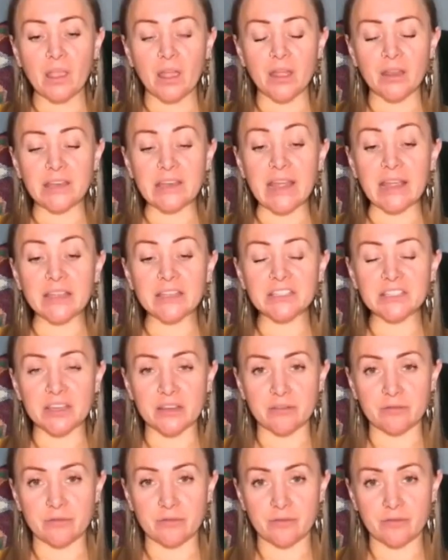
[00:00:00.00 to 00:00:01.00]

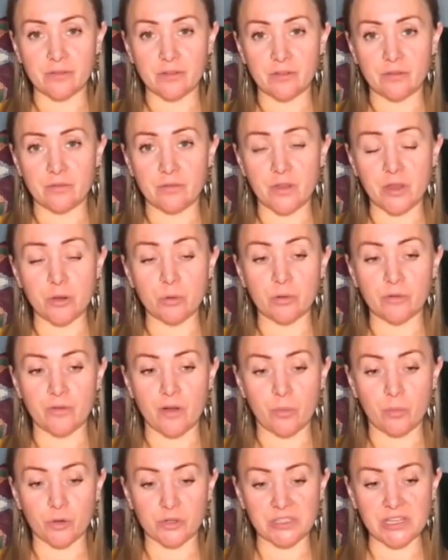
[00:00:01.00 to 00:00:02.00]
negative view of
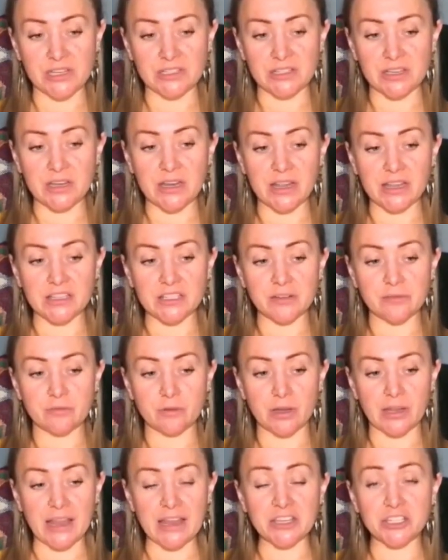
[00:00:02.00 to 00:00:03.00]
our bodies, a negative
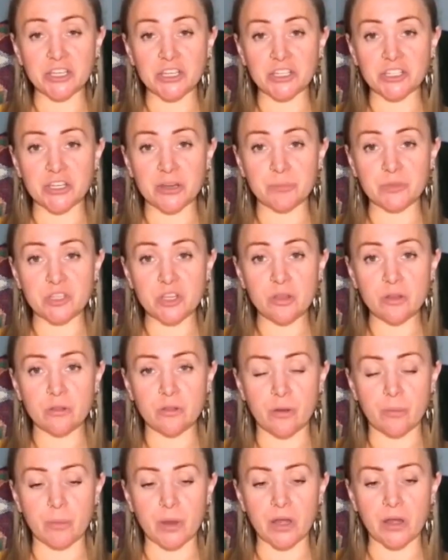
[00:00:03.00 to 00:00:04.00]
relationship to
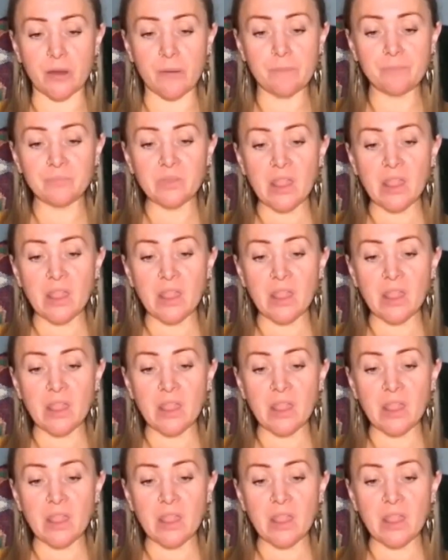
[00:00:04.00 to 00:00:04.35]
them, and